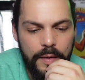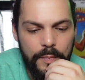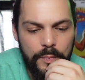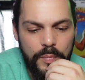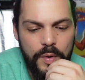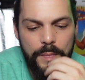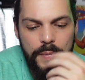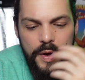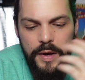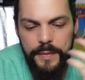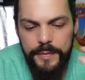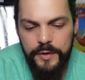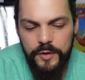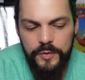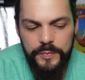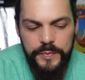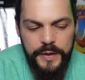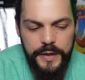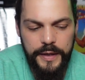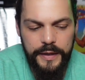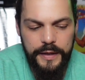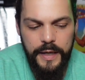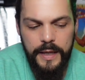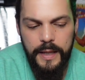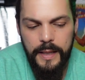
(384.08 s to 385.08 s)
But maybe it'll be
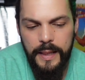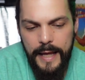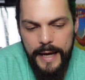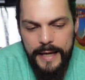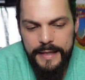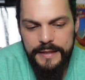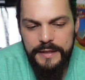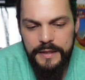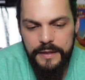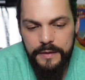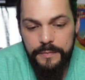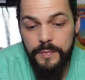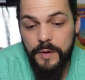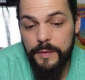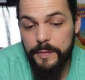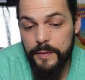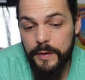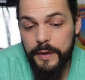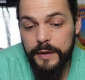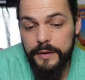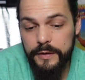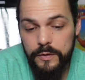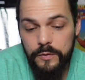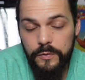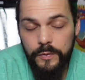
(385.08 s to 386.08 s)
like a classic. Maybe
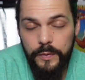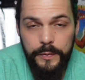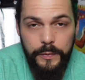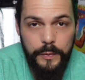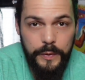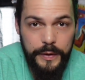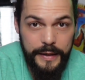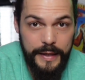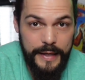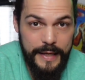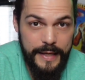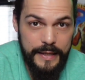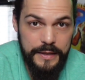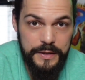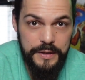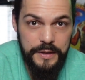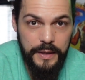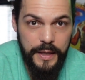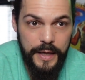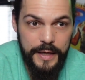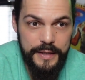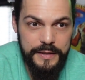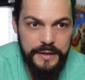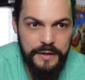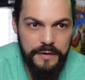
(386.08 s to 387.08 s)
like you know, more like a kids
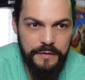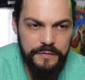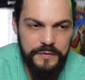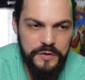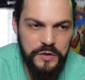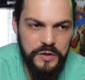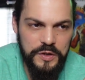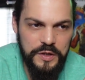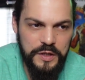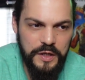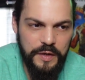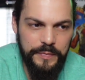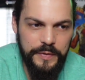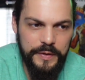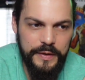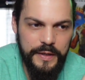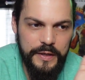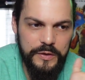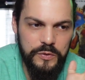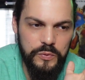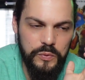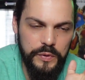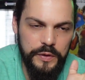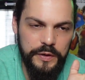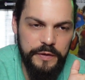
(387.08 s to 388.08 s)
classic. It's just something
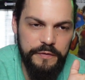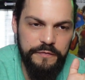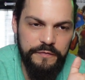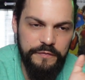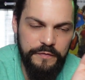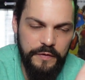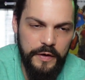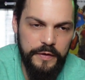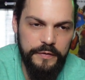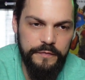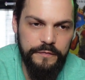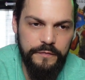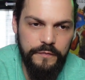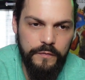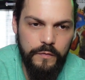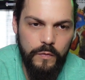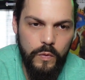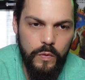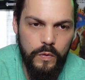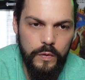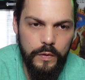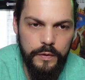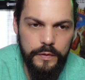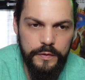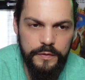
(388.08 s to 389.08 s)
that's really fun
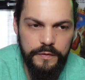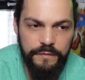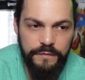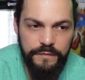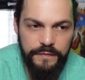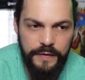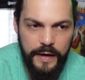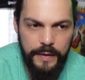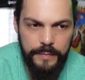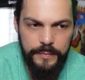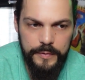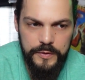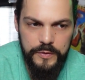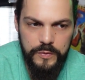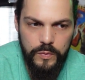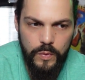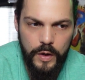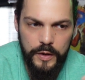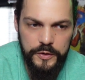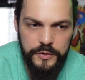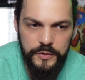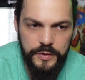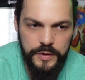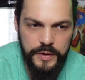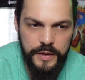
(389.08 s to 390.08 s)
for the family to
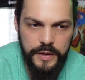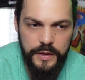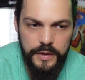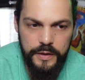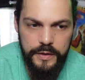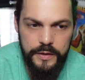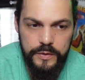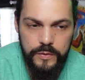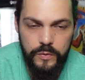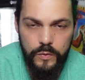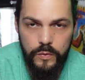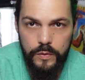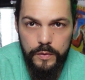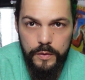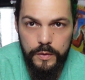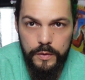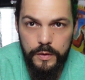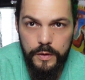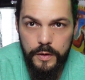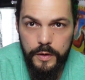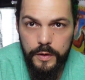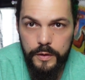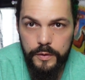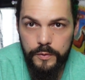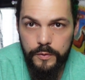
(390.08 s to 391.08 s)
watch, or kids, or
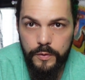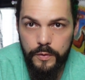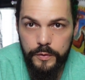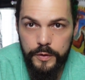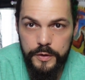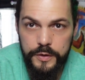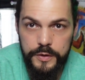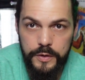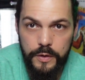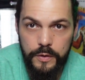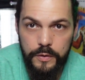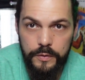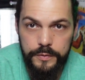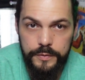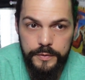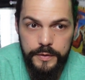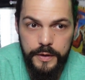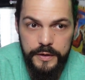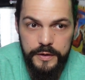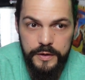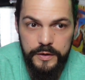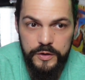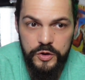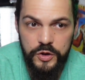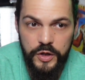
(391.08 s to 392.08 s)
a grown adult
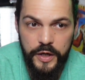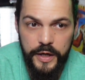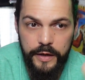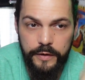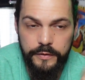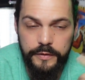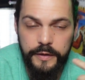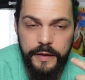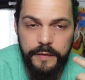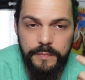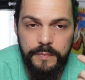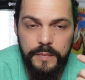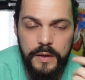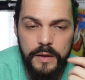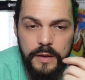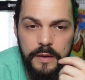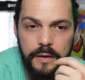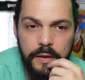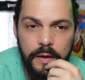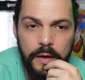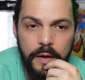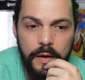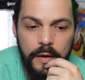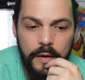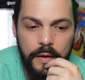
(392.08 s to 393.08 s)
that's a child like me,
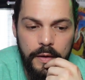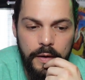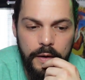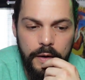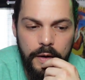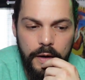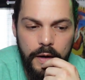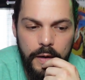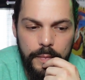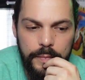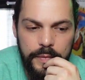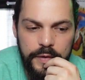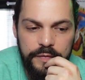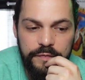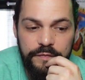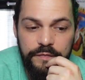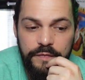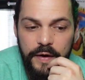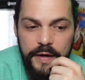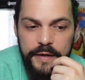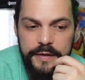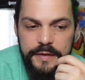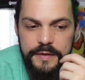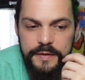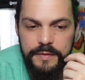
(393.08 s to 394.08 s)
um, and
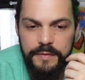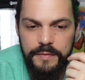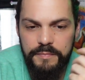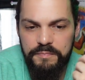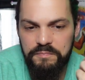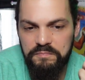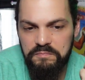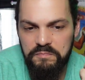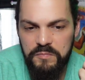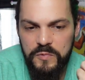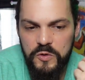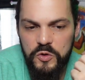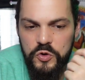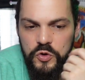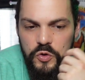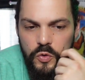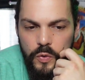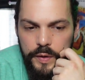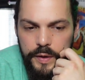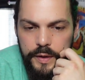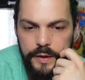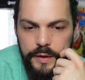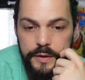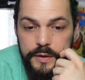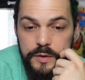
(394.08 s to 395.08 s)
find some
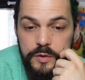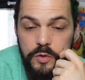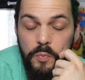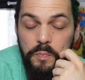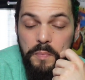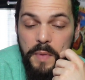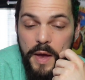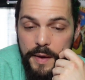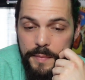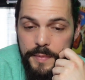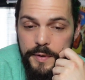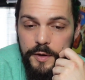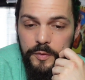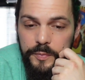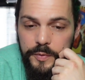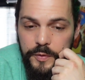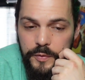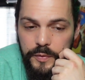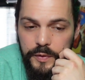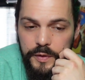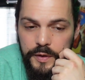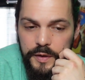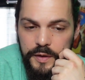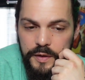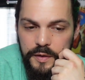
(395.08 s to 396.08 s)
joy in it. So maybe it'll be
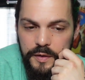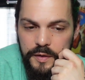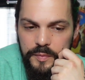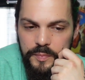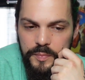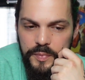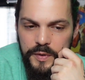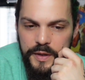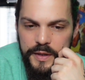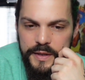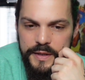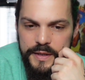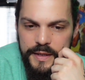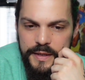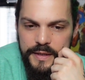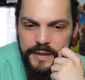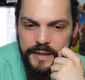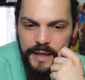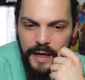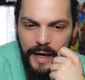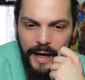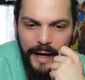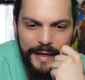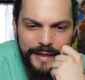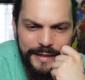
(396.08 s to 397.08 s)
really good. But it
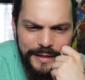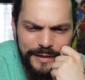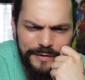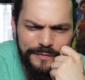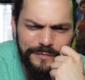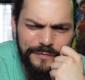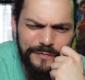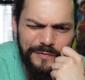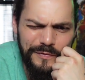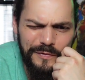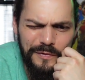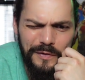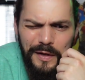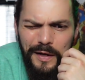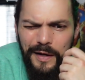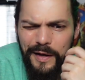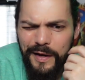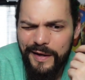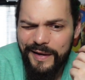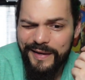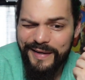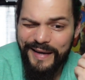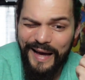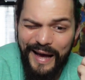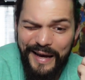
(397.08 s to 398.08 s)
did kind of,
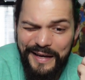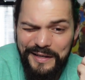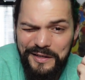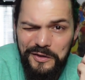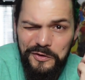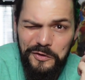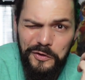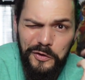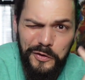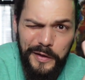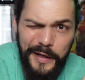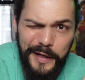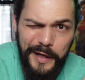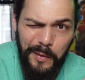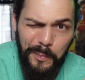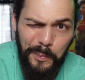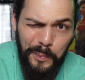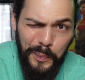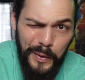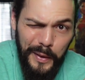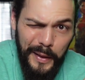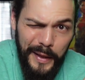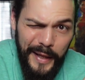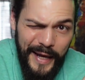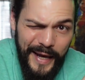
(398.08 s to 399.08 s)
kind of look like a
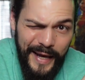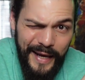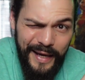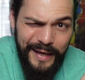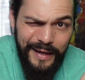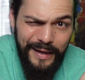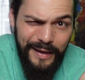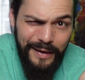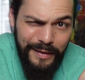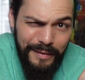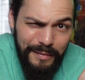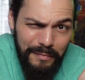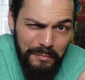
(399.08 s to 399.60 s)
play